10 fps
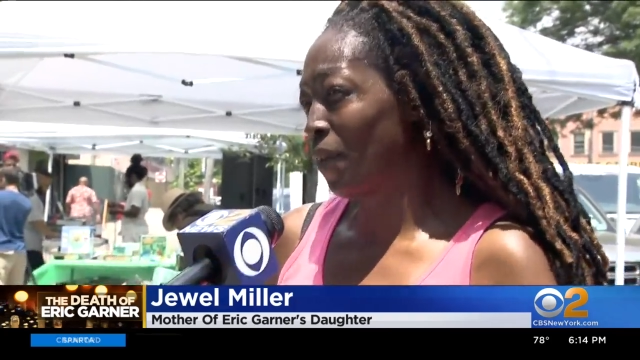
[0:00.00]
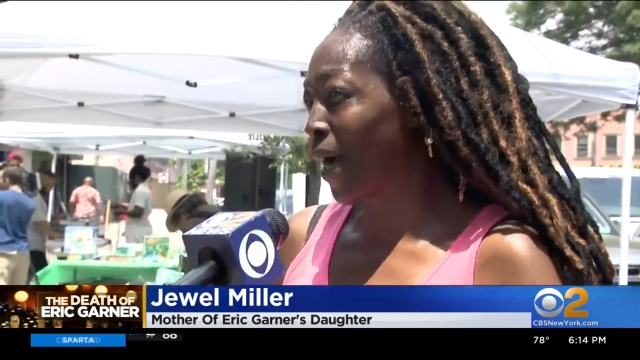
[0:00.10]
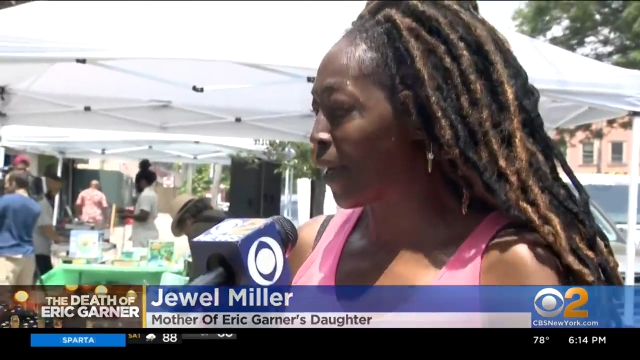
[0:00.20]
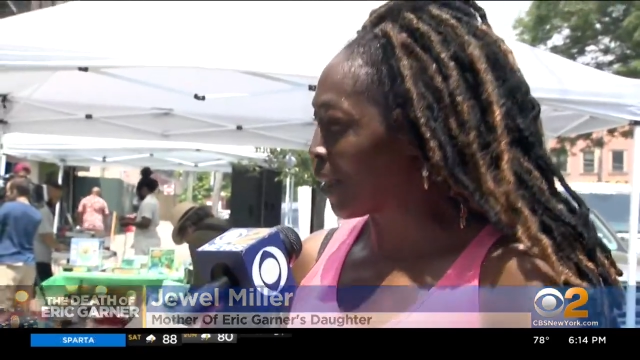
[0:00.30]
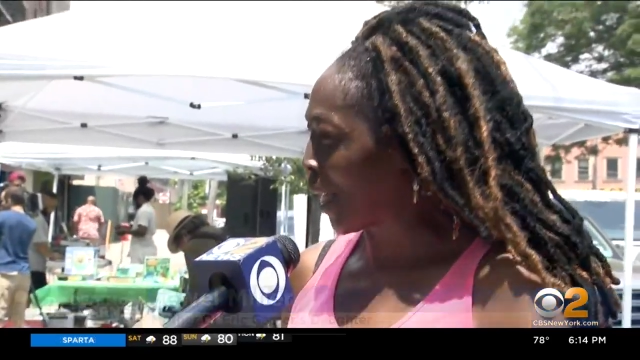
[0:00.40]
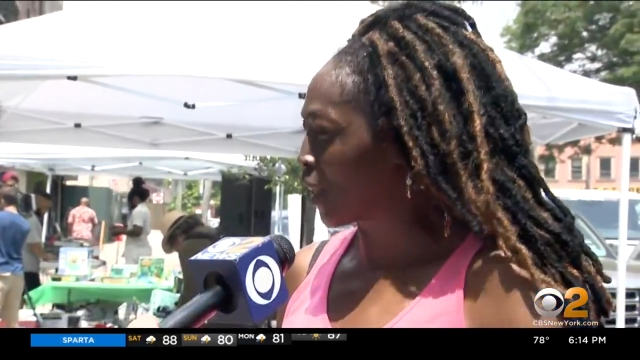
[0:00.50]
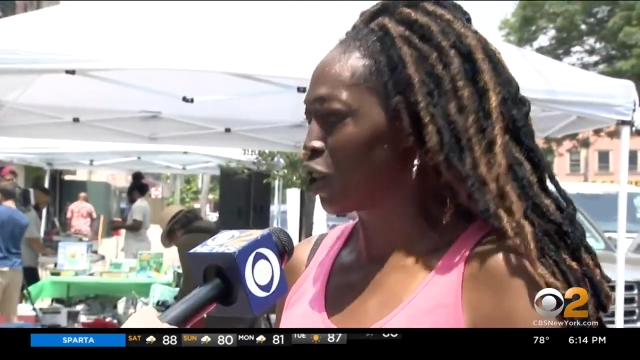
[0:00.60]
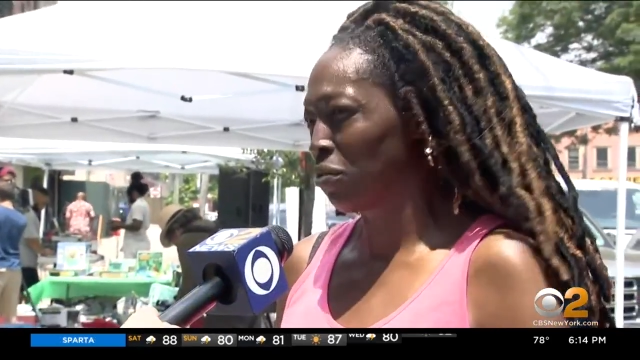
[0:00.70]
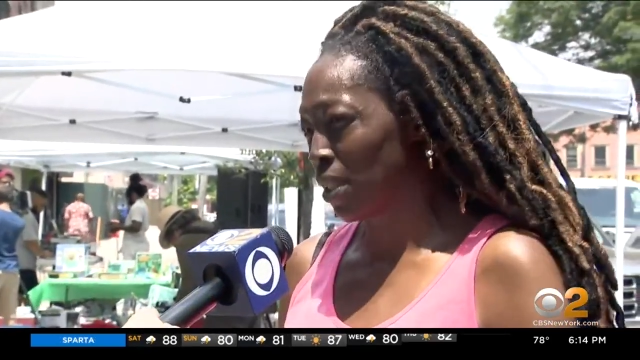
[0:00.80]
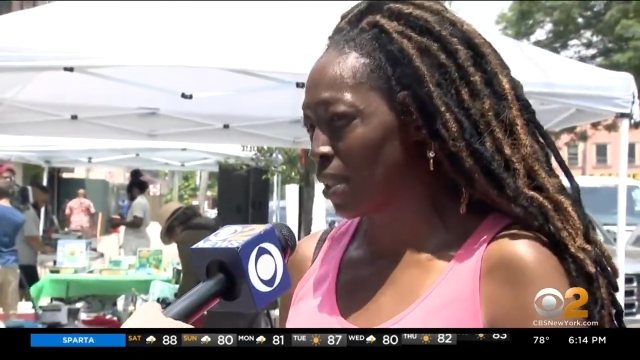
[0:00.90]
We've got a
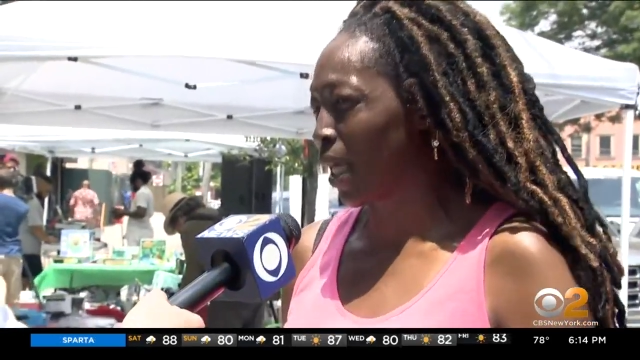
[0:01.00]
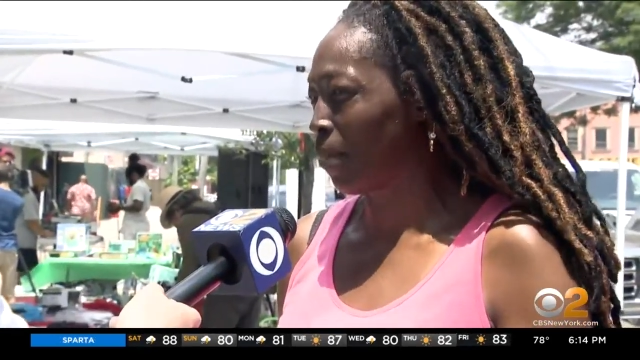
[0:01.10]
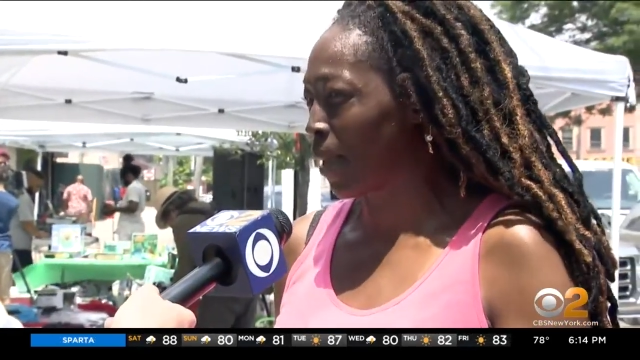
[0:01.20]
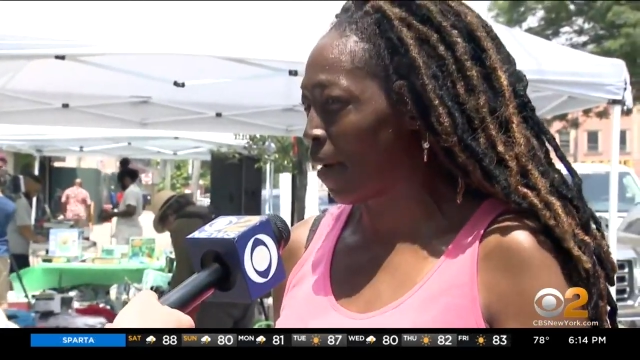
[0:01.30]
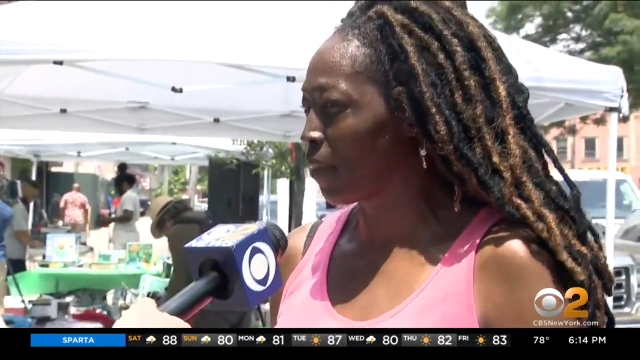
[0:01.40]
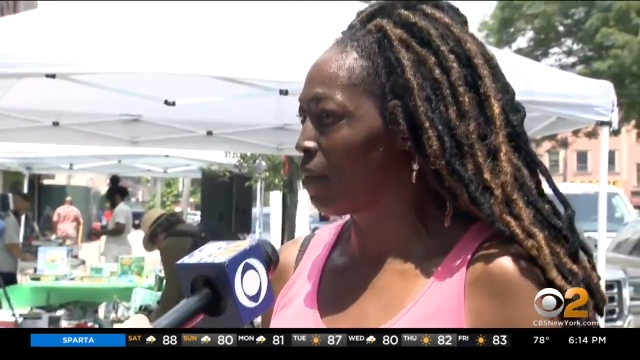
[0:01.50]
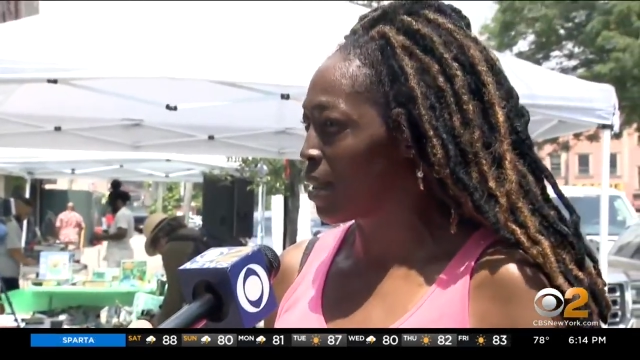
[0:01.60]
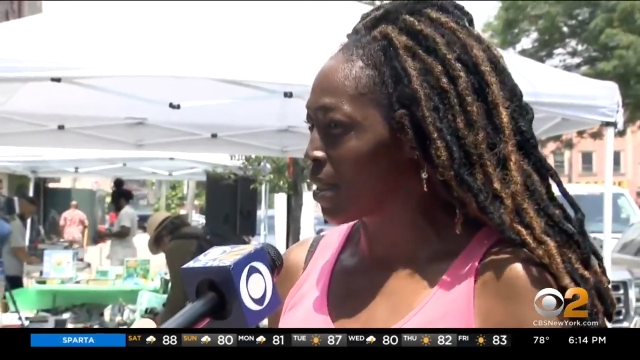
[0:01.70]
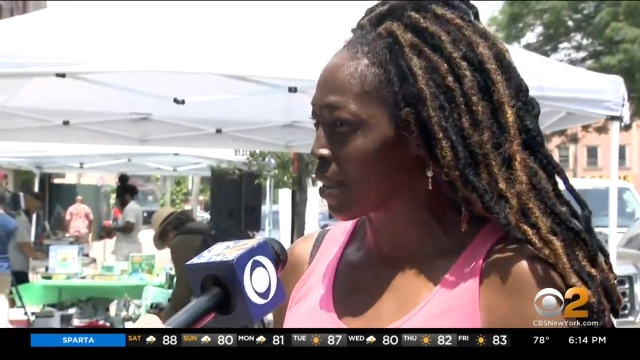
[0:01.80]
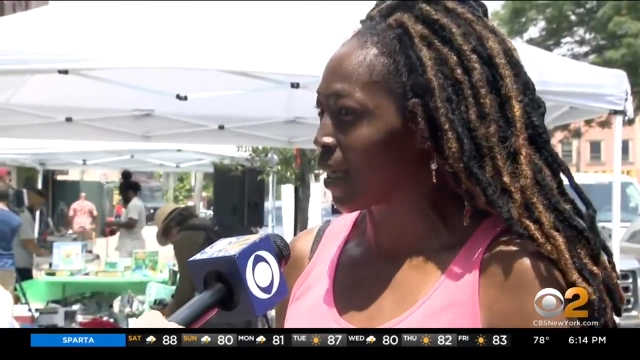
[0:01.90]
lot of streets named
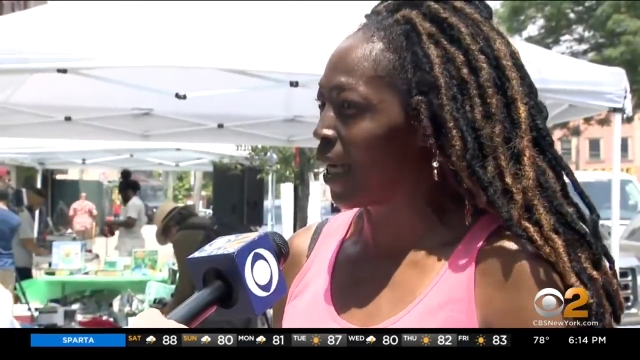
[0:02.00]
after us,